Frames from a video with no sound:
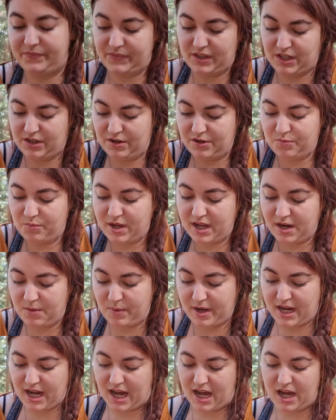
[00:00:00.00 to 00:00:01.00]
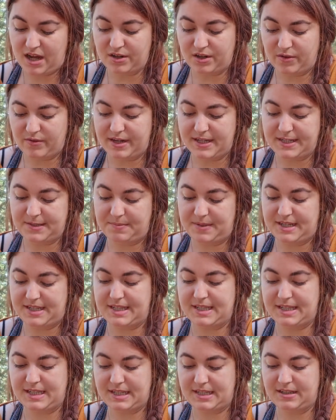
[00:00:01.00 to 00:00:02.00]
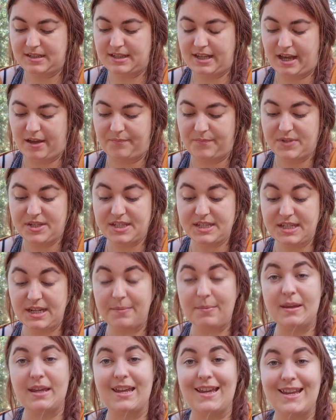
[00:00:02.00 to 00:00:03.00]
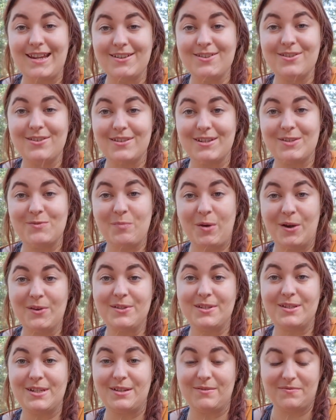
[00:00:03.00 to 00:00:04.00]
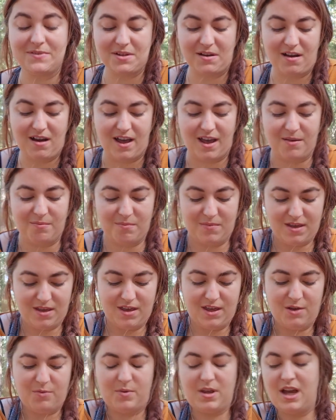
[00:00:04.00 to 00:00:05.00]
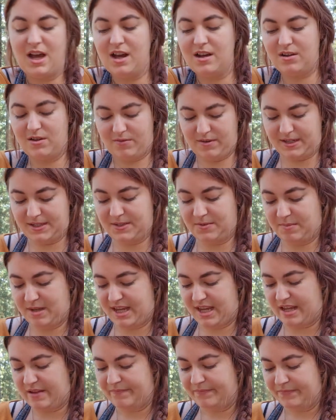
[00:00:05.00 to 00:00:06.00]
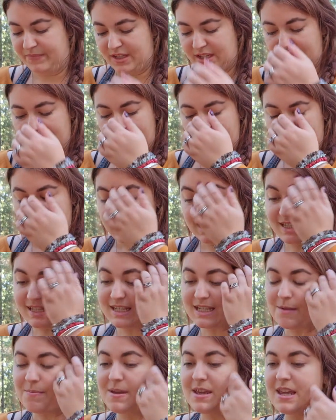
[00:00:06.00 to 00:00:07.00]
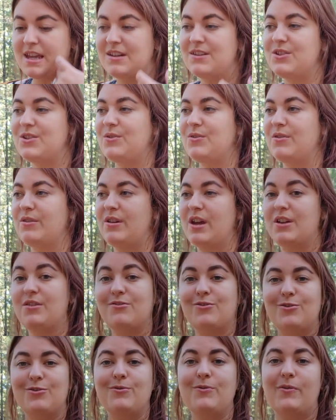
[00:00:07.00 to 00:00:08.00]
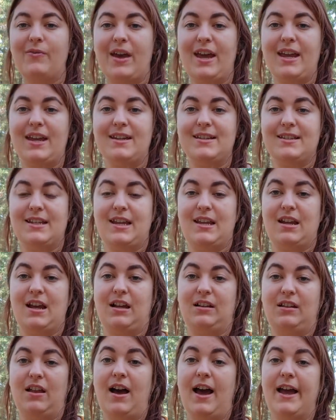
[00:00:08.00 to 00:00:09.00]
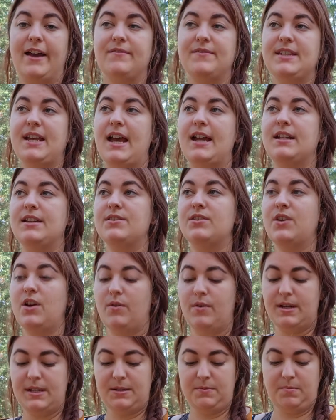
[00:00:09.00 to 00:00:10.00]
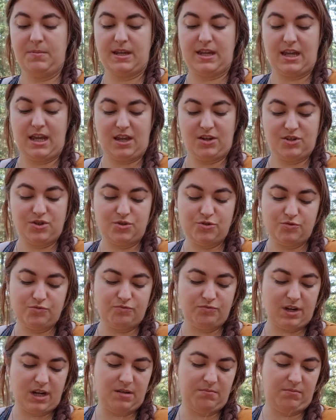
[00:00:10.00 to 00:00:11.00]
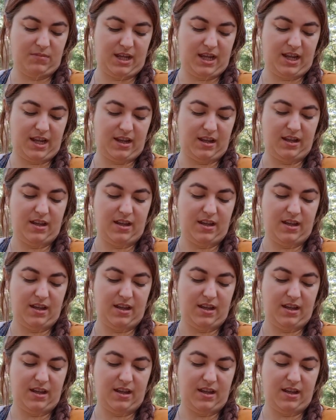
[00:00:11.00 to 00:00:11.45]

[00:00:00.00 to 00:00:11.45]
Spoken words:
We are going to be stepping into this positive time. We are going to be stepping into a new phase in our lives, and it's going to be extremely